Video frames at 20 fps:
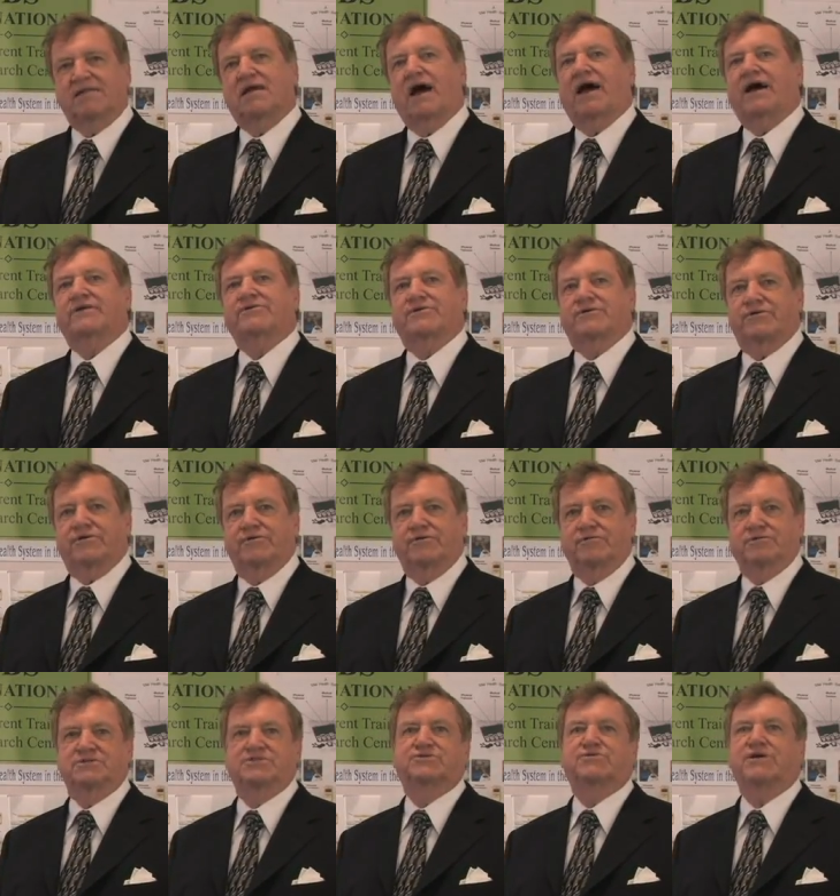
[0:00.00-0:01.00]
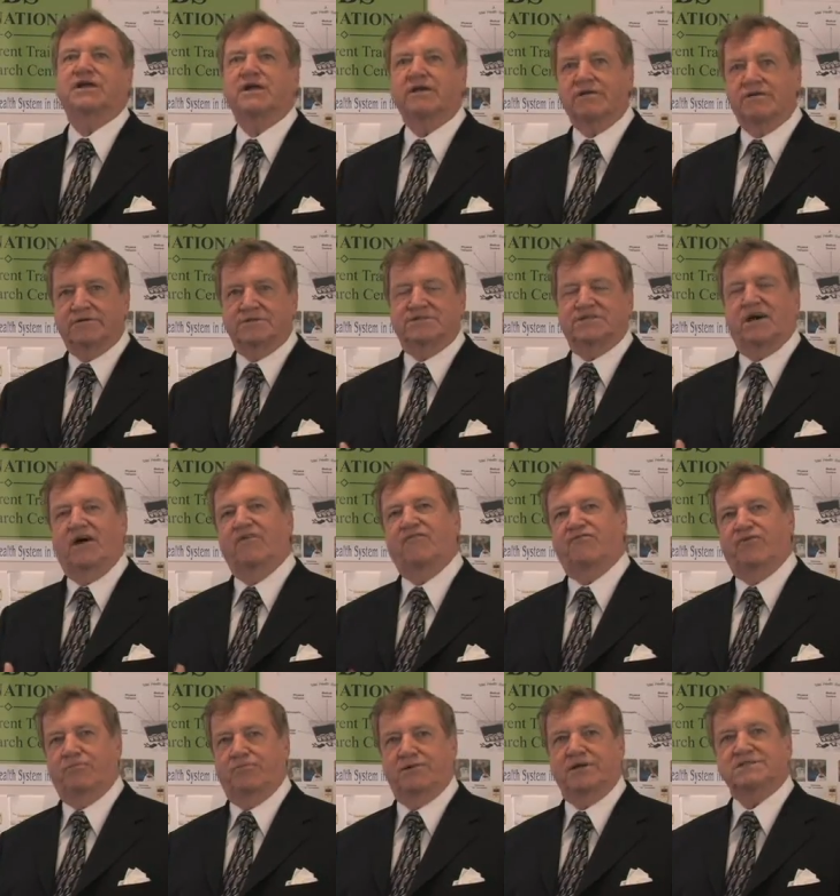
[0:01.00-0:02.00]
doctor who was treating herself
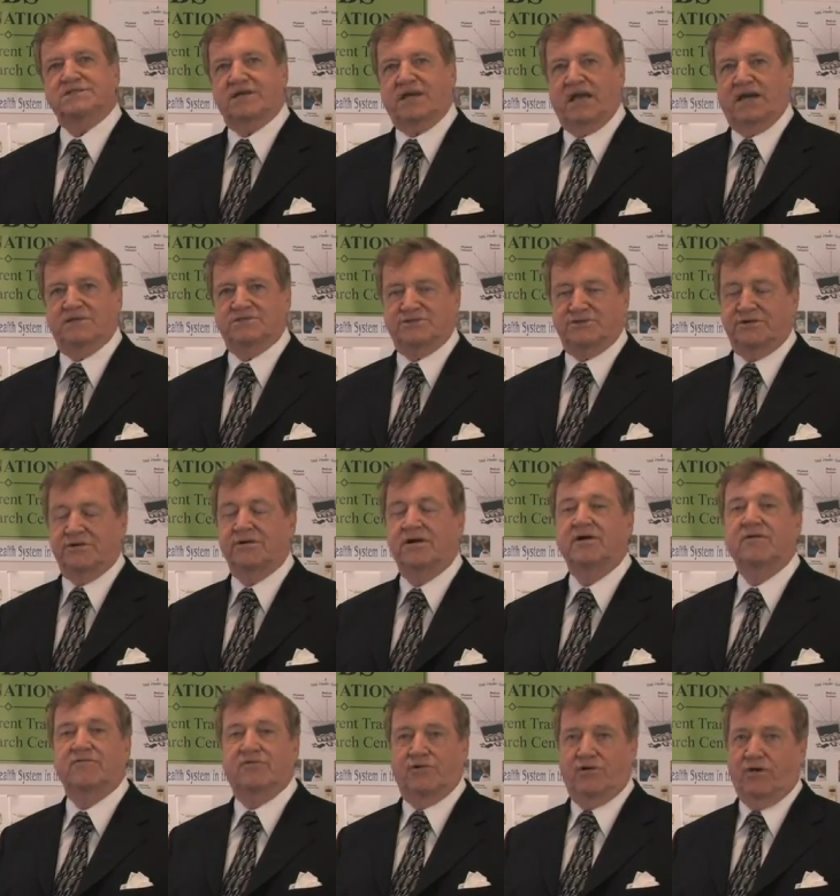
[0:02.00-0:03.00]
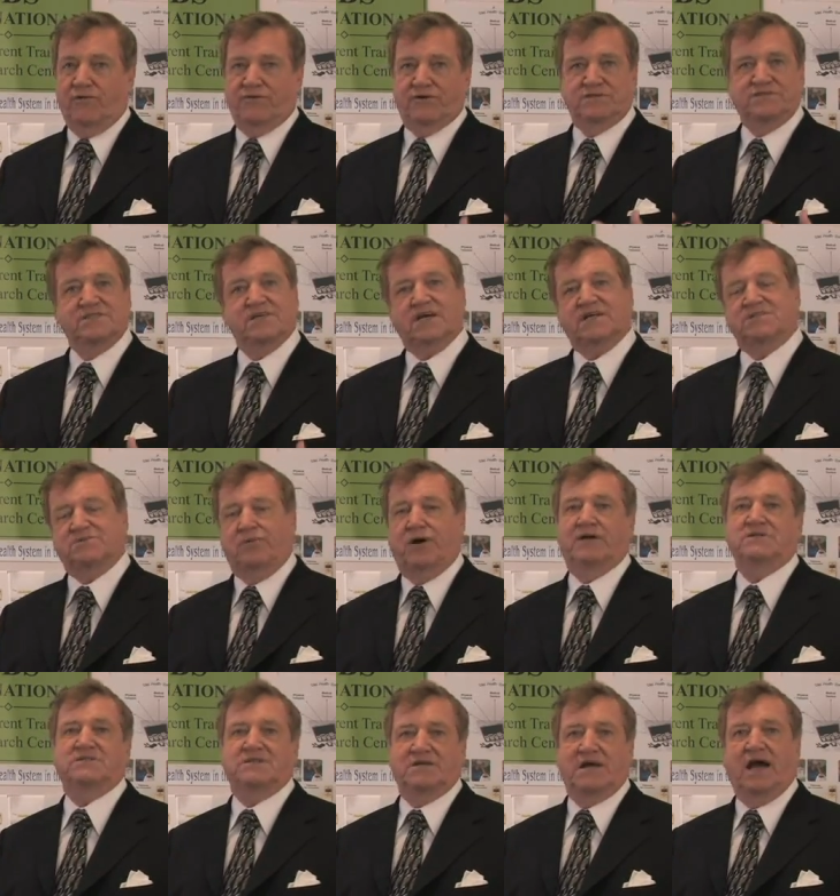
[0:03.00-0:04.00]
for breast cancer for over 6
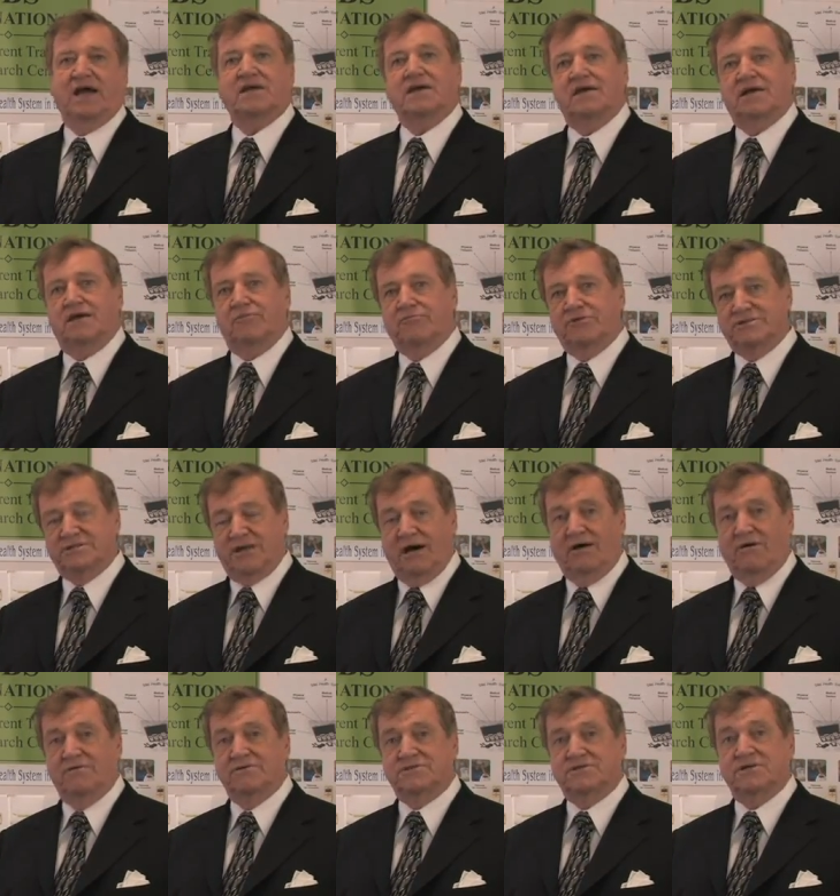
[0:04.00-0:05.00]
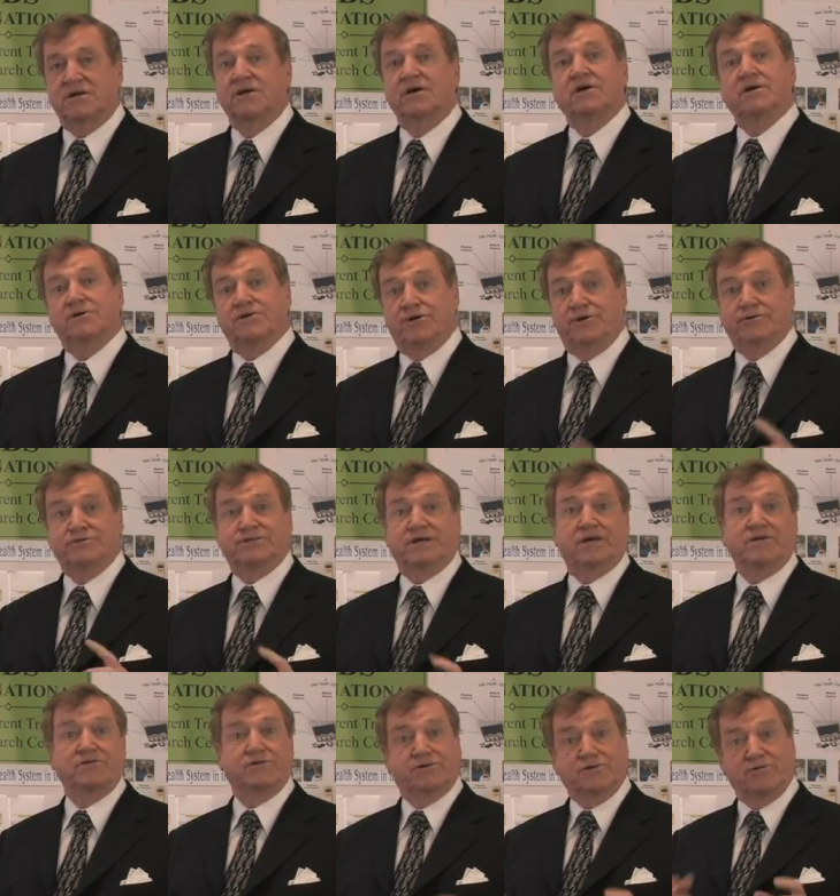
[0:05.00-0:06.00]
months and not getting results
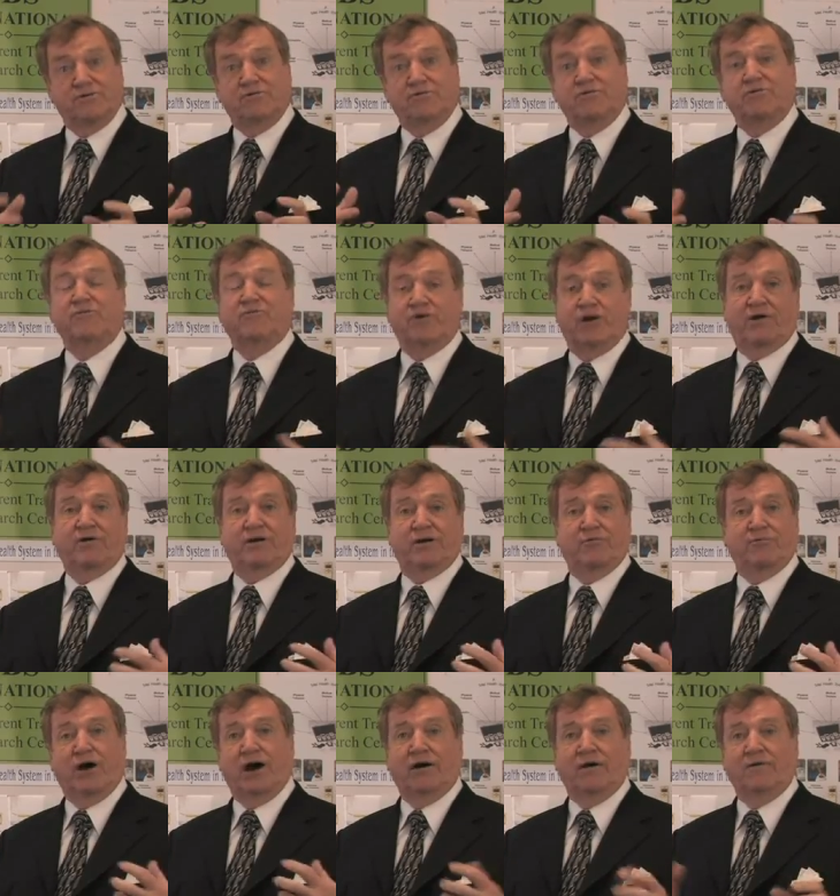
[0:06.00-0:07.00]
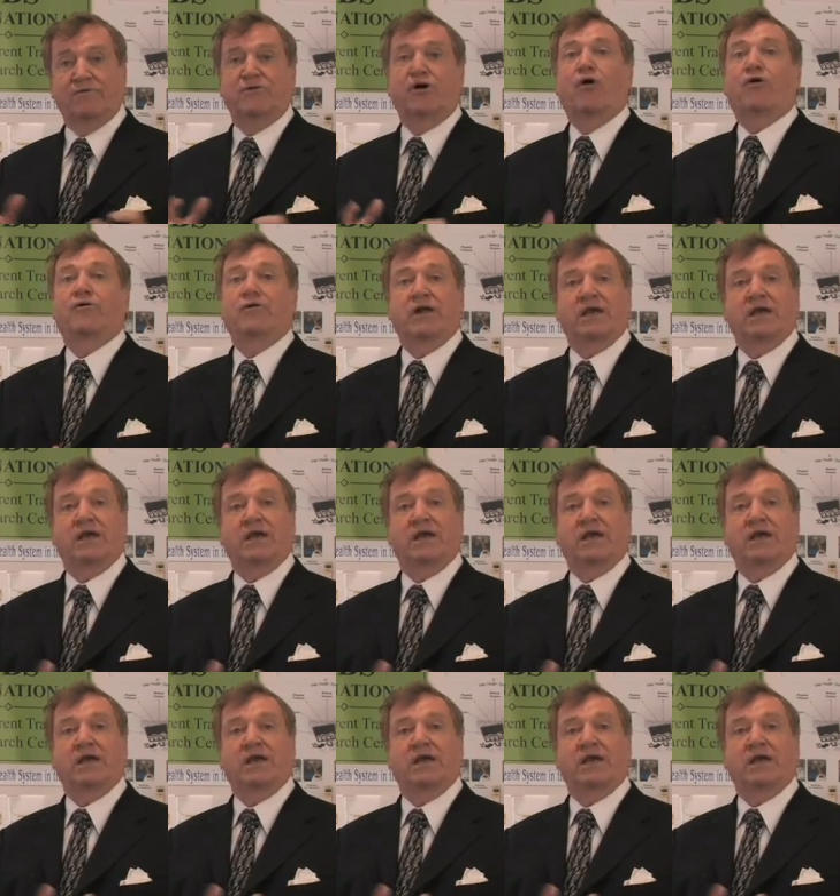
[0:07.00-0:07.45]
using 2 very well-known